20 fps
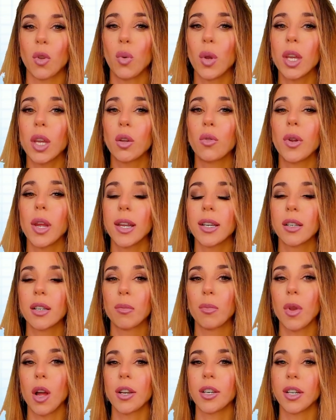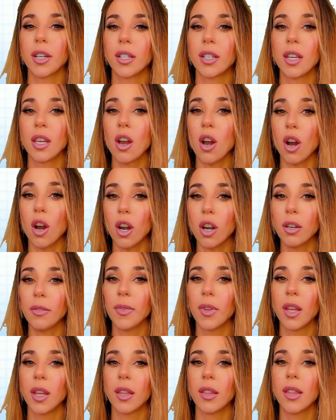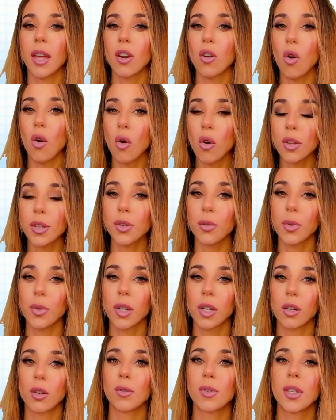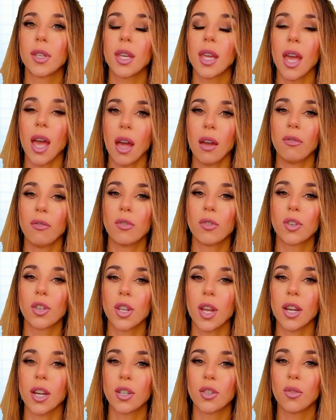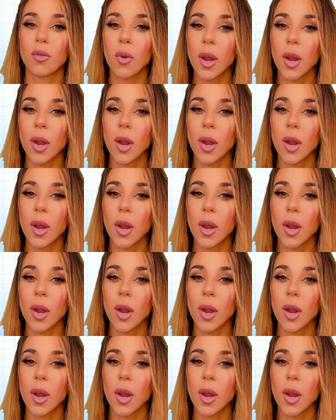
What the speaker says: We created Blahtech DR that also includes the average session